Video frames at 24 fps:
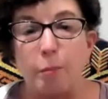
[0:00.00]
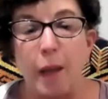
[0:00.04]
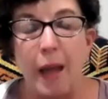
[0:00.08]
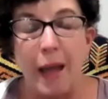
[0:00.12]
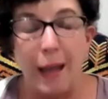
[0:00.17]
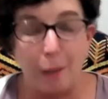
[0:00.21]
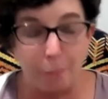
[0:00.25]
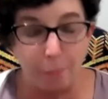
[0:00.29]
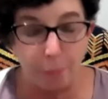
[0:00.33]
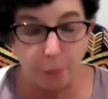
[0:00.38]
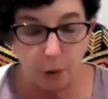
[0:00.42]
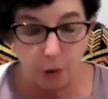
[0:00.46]

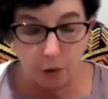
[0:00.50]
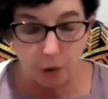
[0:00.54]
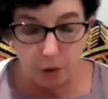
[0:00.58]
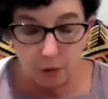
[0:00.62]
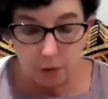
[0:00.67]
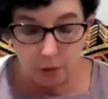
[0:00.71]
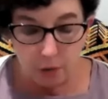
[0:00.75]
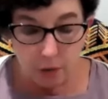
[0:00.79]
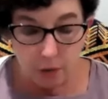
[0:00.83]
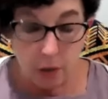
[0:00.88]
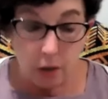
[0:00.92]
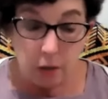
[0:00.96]
paper.
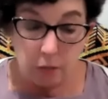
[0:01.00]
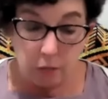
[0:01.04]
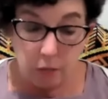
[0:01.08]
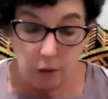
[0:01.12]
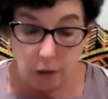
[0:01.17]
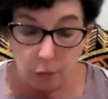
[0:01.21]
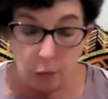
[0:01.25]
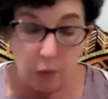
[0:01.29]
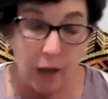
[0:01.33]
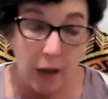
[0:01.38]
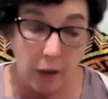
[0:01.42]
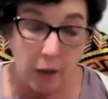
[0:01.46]

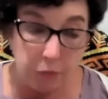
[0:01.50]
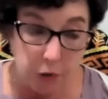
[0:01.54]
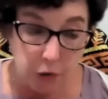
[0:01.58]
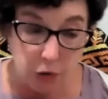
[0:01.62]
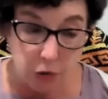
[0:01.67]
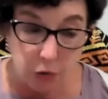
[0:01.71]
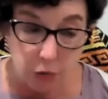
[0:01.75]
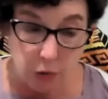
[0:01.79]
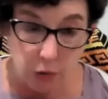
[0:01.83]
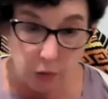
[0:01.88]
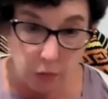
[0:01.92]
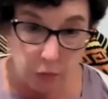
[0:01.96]
We have to
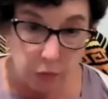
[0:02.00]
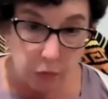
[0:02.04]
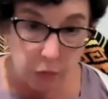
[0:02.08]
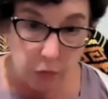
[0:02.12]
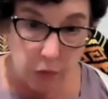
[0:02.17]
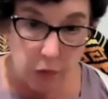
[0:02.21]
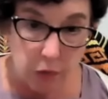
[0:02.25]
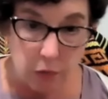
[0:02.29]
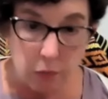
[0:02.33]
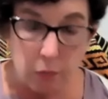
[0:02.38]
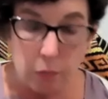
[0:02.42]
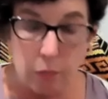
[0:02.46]
do it for
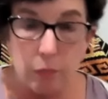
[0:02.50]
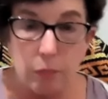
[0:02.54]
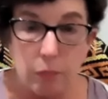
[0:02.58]
this